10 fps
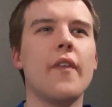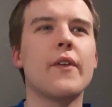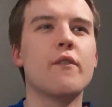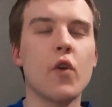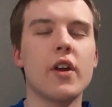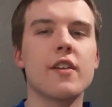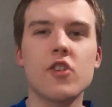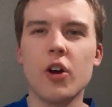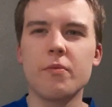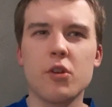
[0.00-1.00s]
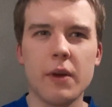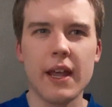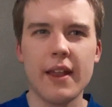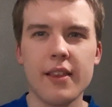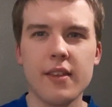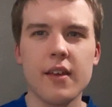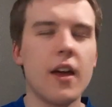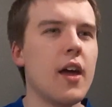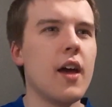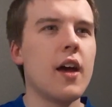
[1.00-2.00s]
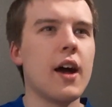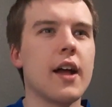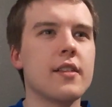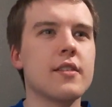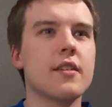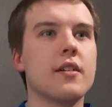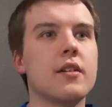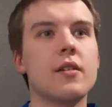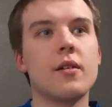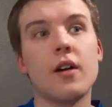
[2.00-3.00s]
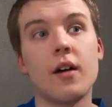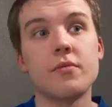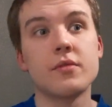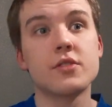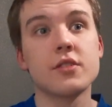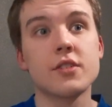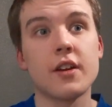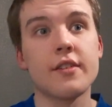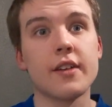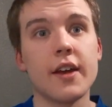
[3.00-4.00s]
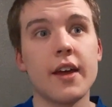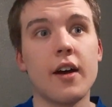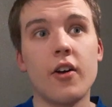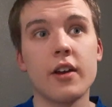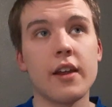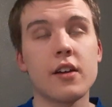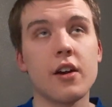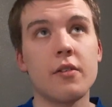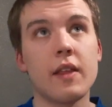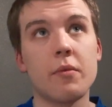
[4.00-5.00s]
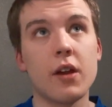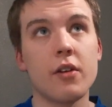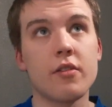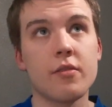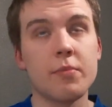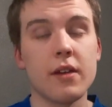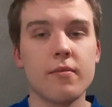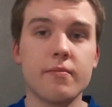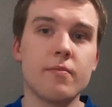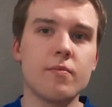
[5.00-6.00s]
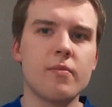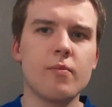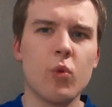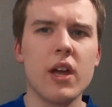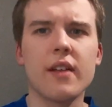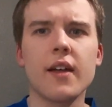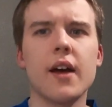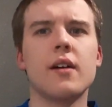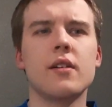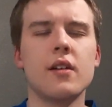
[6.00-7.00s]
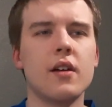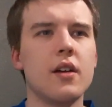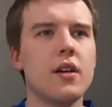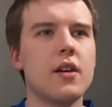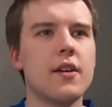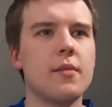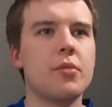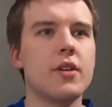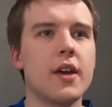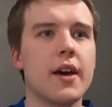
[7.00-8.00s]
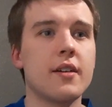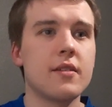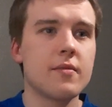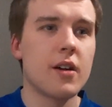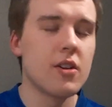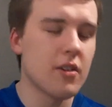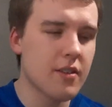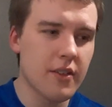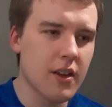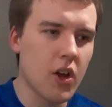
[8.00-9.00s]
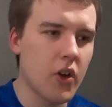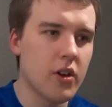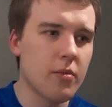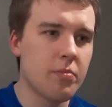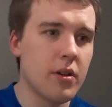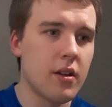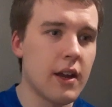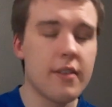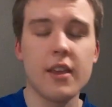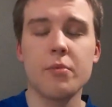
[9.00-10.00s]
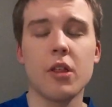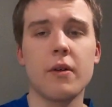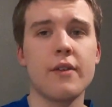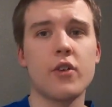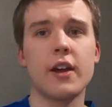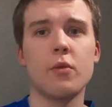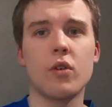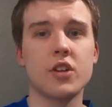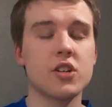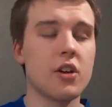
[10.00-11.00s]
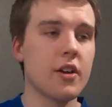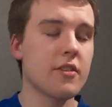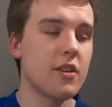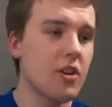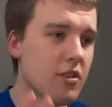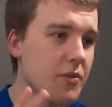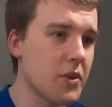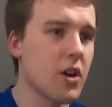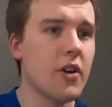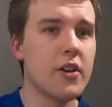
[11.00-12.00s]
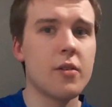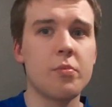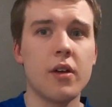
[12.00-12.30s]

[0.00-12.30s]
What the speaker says: The run has come to an end. And I'm just going to say it, I didn't go and then we lose. Bit weird that. But yeah, I looked at the lineup. Let's see, by the way, if we can hit 100 likes. I looked up the lineup